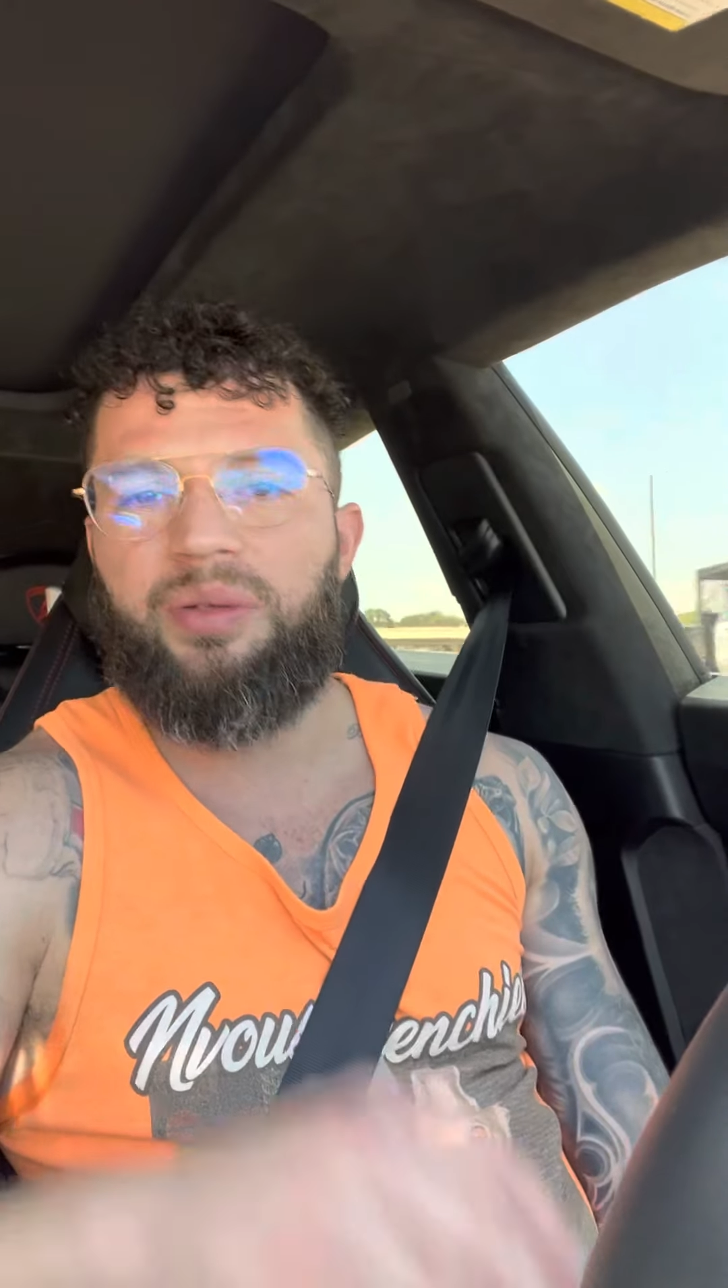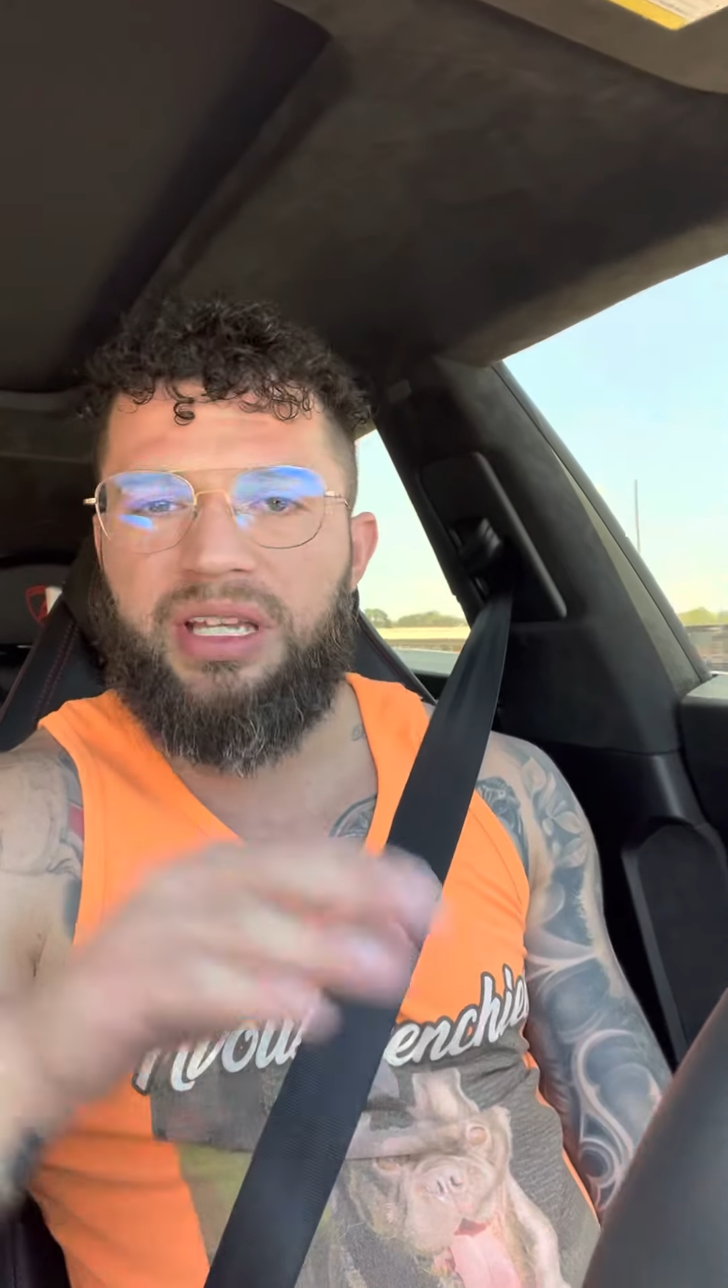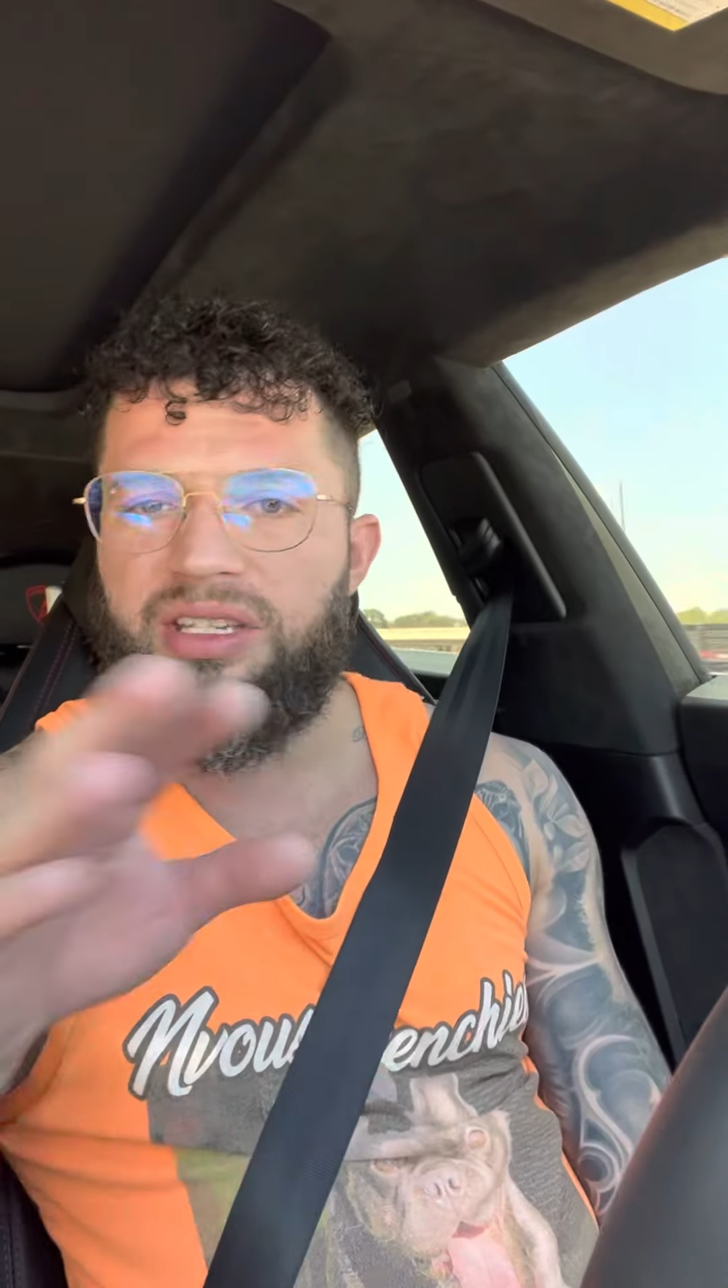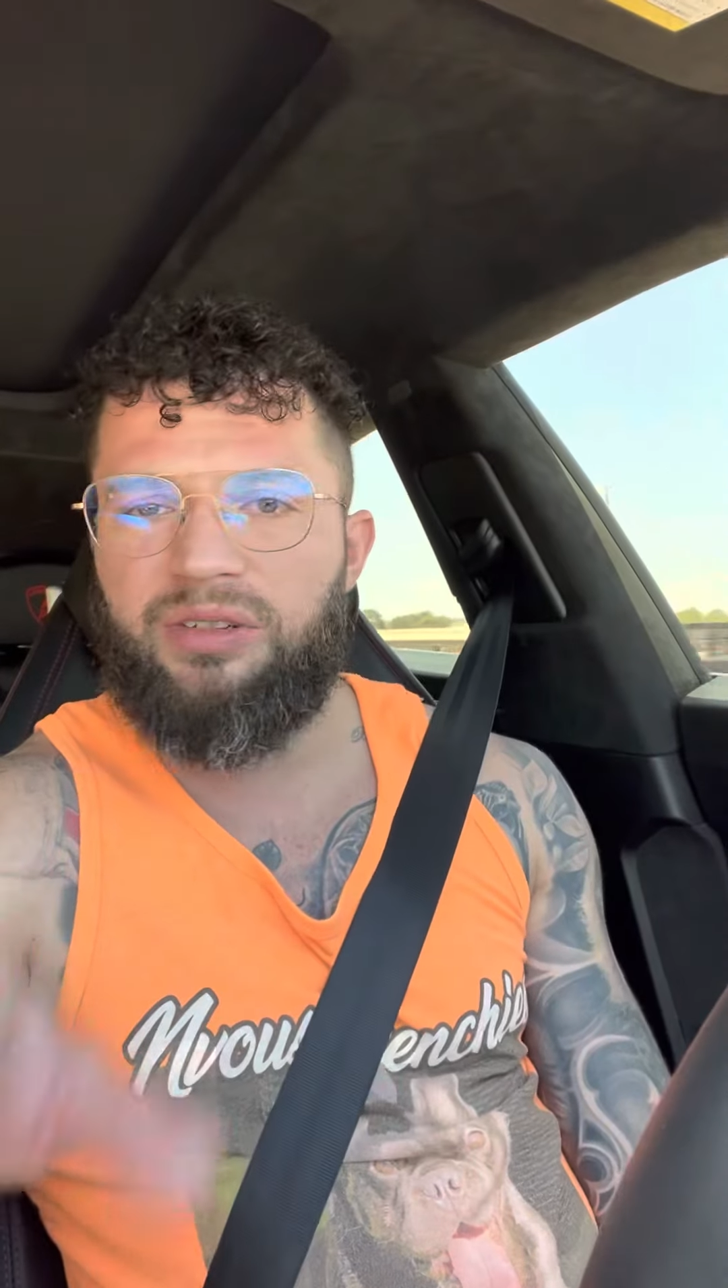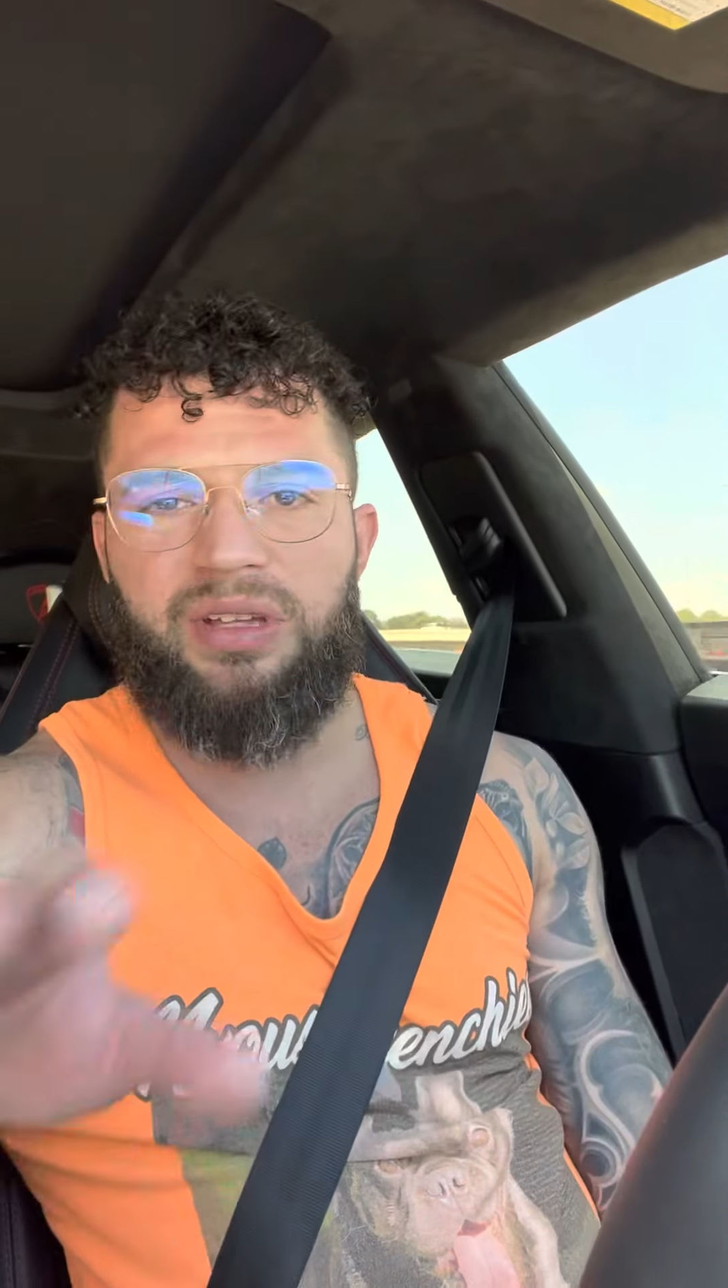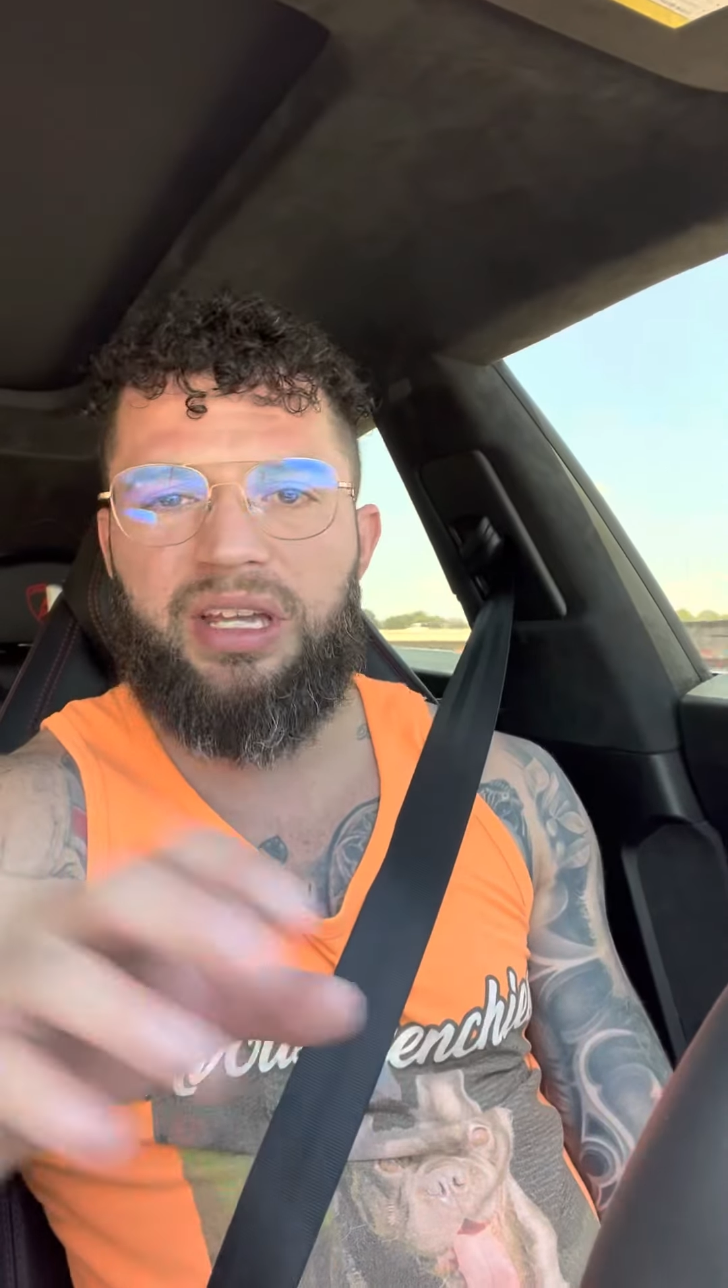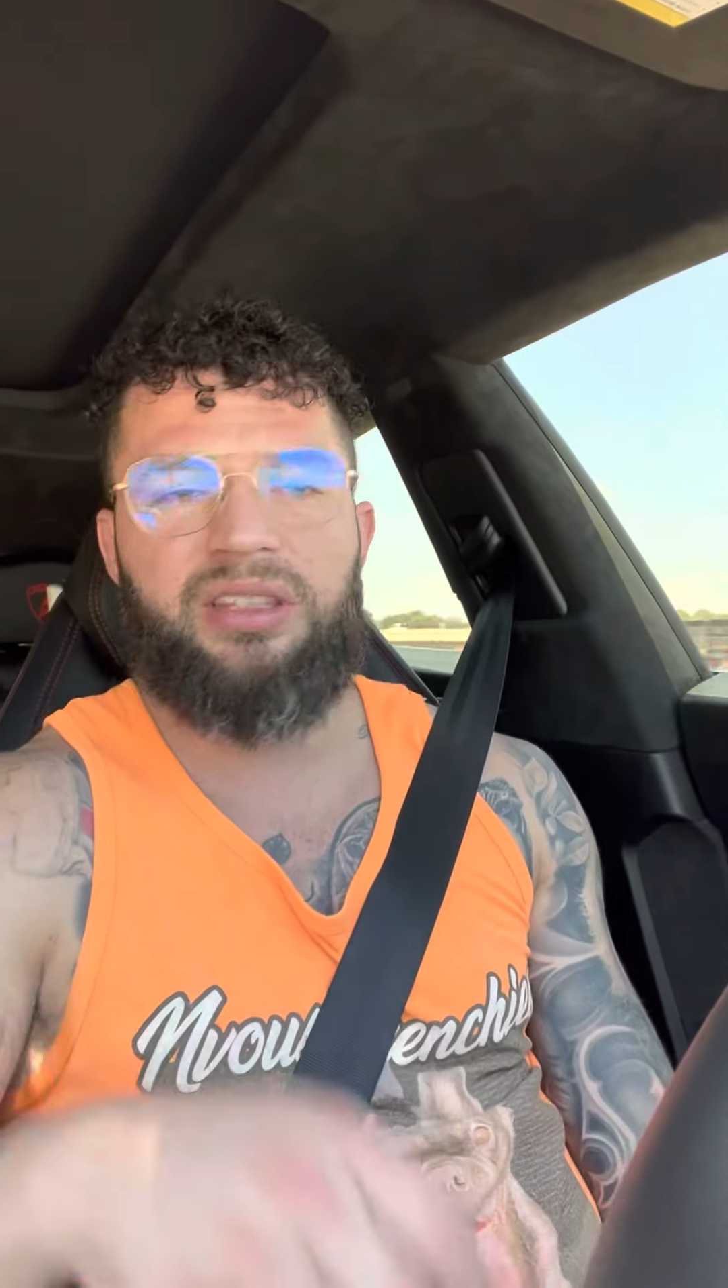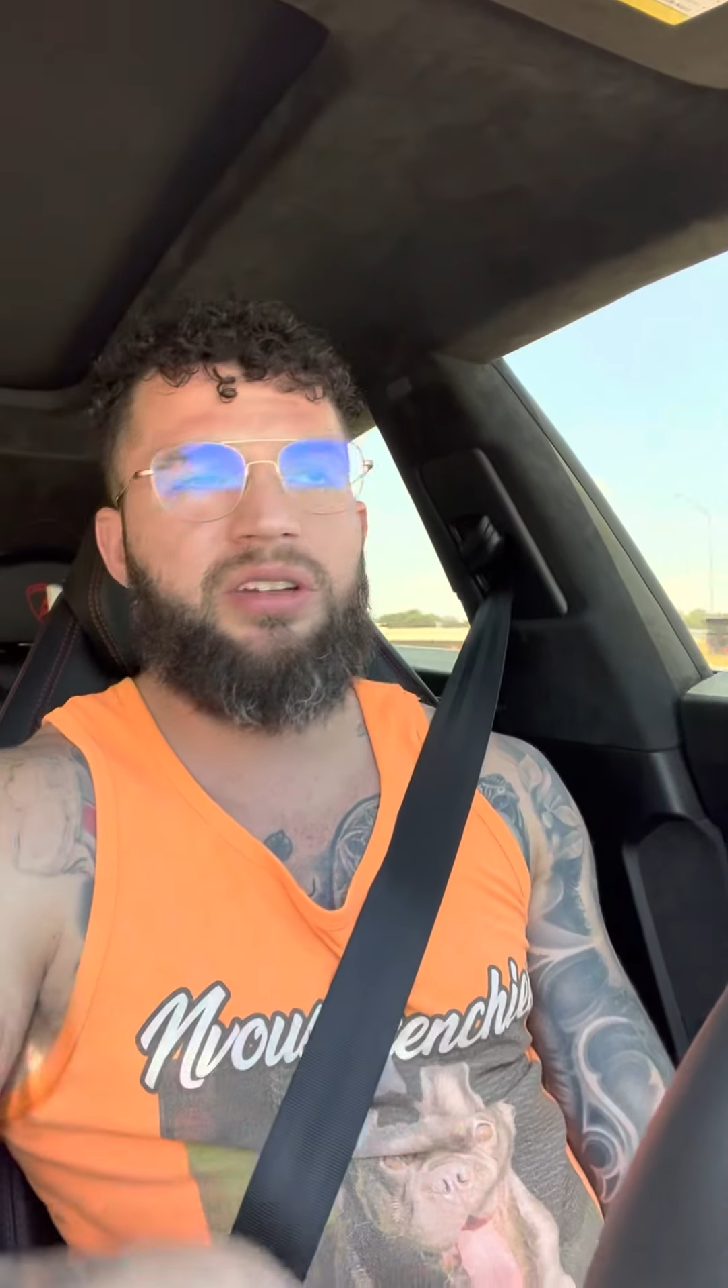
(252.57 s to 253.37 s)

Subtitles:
please hit